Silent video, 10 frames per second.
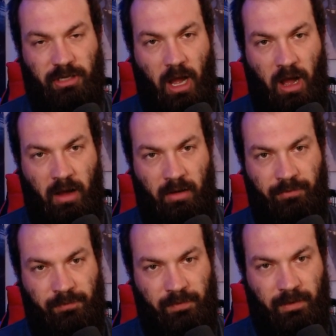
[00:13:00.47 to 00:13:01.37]

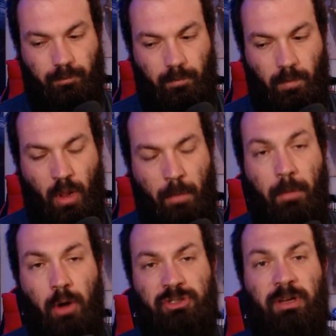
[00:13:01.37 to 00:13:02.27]
of
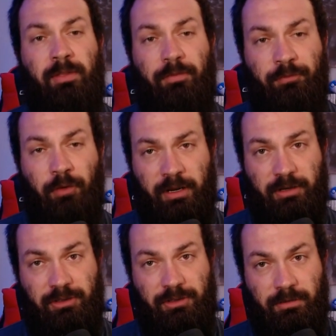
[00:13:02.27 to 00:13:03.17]
the
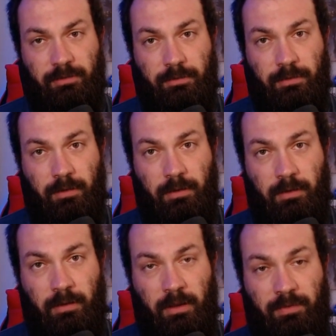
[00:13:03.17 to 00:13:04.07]
footage
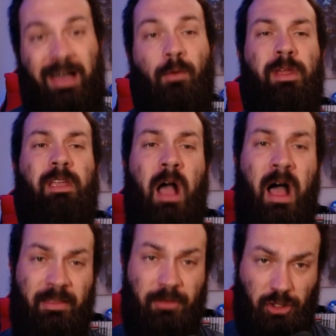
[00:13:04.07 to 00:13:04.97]
that we
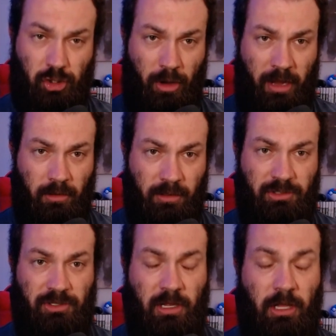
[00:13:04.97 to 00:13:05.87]
got in the
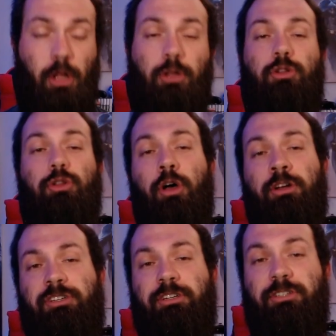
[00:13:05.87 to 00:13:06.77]
trailers
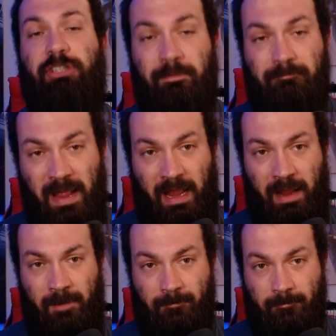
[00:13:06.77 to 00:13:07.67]
looked to
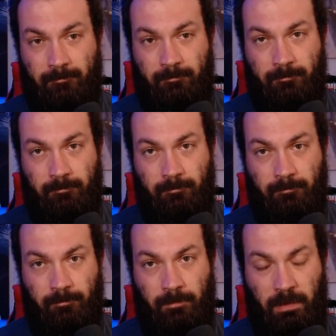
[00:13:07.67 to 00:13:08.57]
me
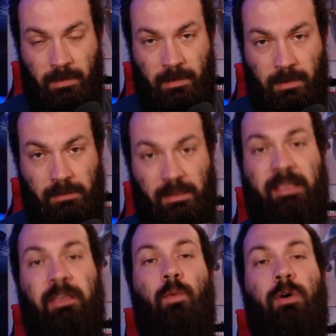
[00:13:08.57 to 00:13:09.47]

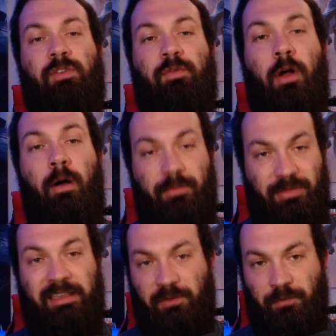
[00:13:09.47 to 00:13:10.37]
like it was from
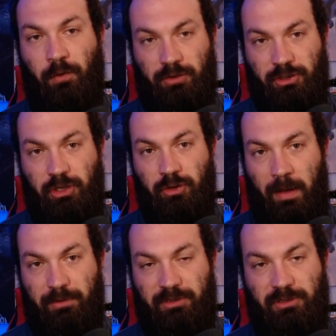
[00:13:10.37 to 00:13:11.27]
these first two
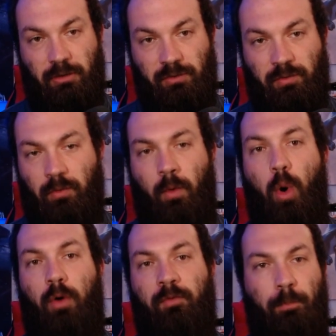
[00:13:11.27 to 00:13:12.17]
episodes,
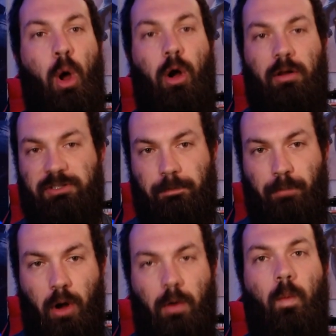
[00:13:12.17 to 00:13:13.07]
or parts,
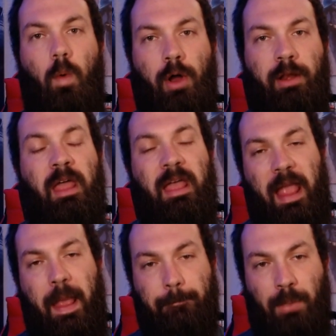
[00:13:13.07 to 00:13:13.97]
part 1
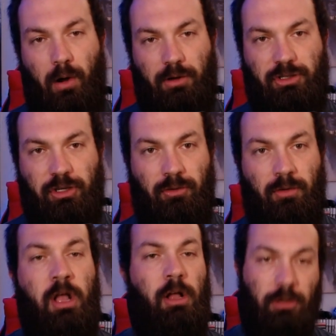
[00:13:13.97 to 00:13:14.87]
and part 2.
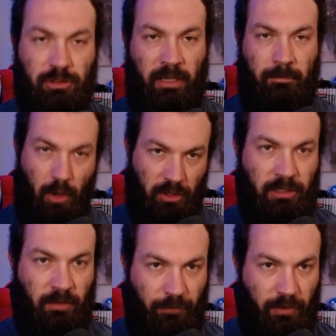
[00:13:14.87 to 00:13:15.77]
Looked like most
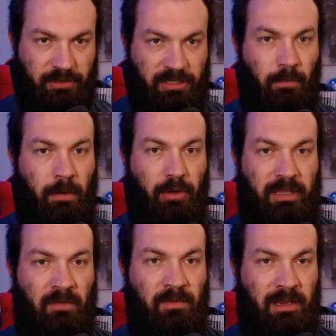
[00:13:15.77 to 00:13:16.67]
of the footage that we were
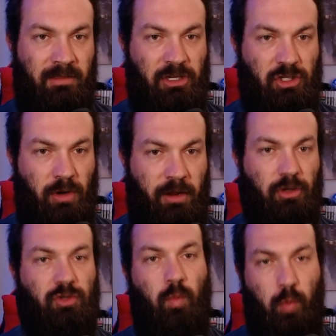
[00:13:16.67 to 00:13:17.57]
given in these
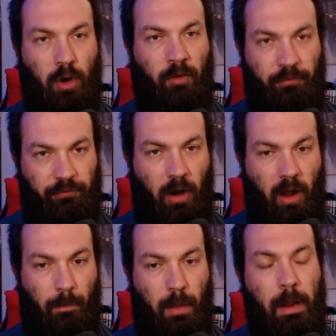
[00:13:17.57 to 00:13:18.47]
trailers were
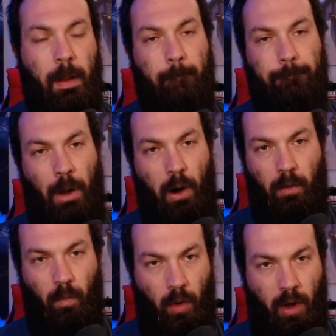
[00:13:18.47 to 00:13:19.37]
from
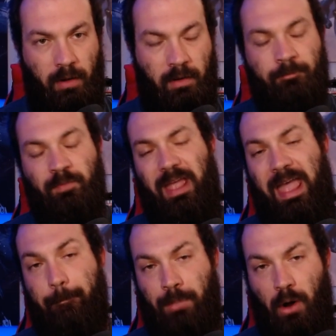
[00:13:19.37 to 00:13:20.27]
part 1
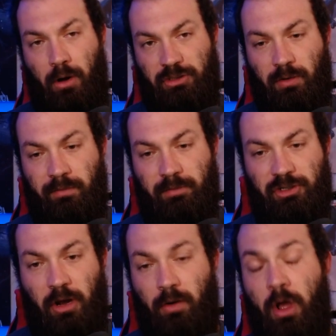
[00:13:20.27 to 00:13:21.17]
and part 2 of the
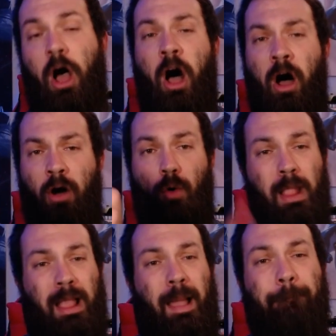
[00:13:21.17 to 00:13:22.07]
show. Oh,
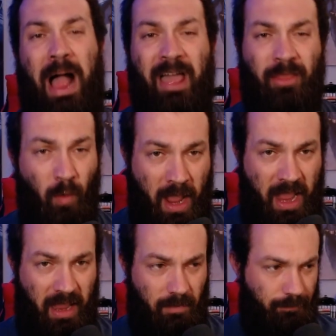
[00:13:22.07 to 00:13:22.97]
by the
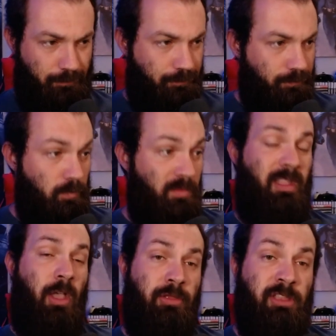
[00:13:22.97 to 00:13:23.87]
way,
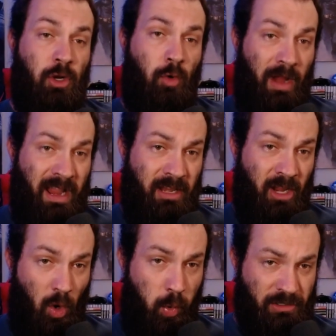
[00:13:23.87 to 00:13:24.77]
the Grand
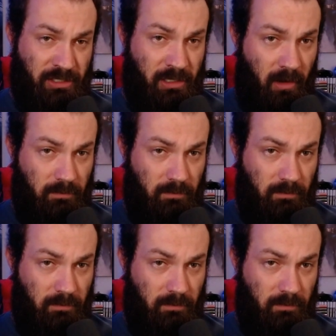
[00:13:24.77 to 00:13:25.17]
Inquisitor,